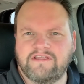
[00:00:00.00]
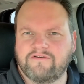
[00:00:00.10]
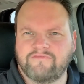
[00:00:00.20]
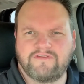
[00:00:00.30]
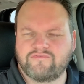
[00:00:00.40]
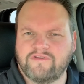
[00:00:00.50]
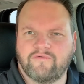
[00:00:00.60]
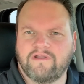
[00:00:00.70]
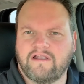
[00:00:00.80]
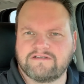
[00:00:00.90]
or
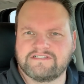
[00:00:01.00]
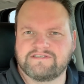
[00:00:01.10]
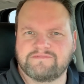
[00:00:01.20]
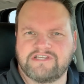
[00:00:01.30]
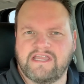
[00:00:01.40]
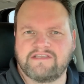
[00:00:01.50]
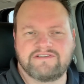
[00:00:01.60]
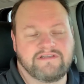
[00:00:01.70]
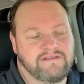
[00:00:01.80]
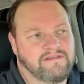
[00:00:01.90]
$24 and some
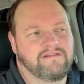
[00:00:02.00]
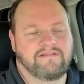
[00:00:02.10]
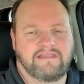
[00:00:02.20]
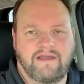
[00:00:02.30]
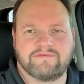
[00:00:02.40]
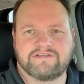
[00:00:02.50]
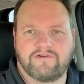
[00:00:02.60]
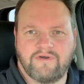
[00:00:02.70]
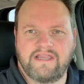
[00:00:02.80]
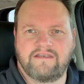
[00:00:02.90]
change. That was a
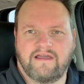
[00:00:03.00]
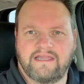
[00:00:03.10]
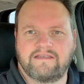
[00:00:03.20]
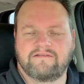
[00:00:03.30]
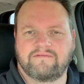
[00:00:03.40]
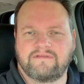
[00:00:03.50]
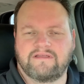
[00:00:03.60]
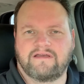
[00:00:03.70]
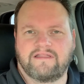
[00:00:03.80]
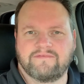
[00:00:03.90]
great night.
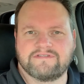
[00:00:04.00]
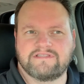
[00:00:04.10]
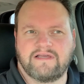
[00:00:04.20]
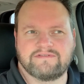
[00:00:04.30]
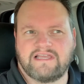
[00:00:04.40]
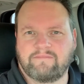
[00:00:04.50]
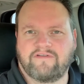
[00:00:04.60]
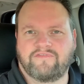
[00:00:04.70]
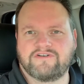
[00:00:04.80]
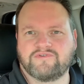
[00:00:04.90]
That was like my
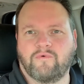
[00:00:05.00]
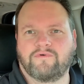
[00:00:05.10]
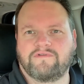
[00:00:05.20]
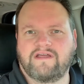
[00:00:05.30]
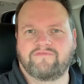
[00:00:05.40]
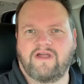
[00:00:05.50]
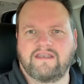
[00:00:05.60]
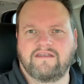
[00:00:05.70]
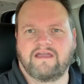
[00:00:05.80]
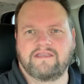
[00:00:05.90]
first order that
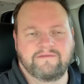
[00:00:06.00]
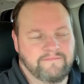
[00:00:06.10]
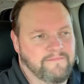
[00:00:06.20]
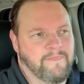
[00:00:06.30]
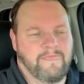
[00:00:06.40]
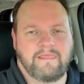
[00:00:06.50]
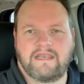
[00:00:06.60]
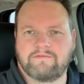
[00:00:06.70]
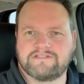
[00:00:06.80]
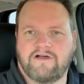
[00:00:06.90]
Friday night, and
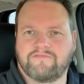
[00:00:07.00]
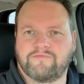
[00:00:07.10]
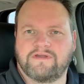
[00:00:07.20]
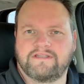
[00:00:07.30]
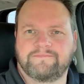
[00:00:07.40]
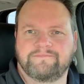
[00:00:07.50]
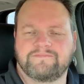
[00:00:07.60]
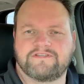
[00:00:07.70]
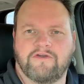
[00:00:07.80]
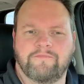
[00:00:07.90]
I was off and running.
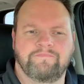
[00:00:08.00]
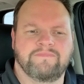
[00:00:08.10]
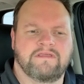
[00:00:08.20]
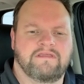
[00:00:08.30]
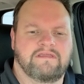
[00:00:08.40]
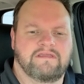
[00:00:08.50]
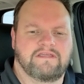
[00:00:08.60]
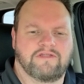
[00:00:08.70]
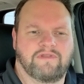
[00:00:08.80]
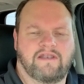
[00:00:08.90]
So,
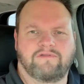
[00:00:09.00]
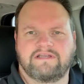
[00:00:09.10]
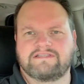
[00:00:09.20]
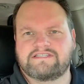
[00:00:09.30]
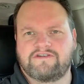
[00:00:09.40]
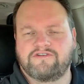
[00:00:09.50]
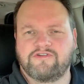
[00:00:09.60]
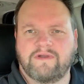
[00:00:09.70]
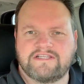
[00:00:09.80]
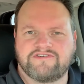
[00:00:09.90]
not only consider
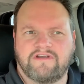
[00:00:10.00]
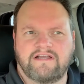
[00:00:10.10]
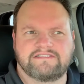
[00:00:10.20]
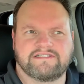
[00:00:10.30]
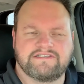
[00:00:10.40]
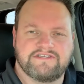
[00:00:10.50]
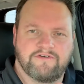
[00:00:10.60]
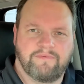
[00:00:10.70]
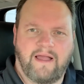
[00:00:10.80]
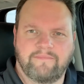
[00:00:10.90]
new restaurants,
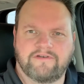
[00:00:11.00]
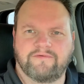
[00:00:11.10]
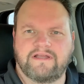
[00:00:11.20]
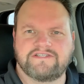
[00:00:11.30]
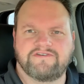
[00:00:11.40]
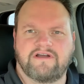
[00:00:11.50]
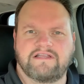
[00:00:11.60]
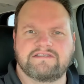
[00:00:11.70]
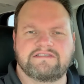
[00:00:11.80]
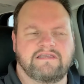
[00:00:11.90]
consider popular
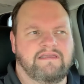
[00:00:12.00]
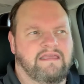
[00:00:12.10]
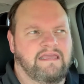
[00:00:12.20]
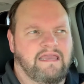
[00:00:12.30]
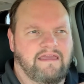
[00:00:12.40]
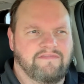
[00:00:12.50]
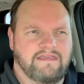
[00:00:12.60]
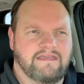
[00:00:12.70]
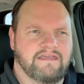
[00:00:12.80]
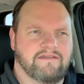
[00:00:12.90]
restaurants, and
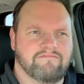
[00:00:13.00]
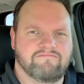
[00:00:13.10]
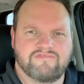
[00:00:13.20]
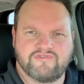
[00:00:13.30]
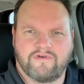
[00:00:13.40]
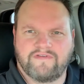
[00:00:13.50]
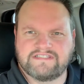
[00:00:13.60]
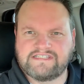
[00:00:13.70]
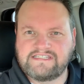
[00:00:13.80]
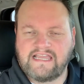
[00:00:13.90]
then sort of
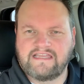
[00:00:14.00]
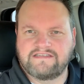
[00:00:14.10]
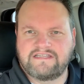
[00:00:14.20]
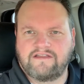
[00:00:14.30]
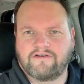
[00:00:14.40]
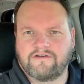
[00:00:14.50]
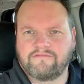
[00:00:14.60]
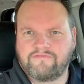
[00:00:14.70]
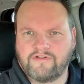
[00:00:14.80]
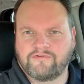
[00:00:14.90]
as a second tier
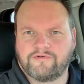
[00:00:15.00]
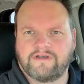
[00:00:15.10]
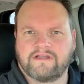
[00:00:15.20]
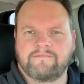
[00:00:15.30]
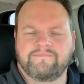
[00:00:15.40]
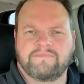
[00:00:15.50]
filtering,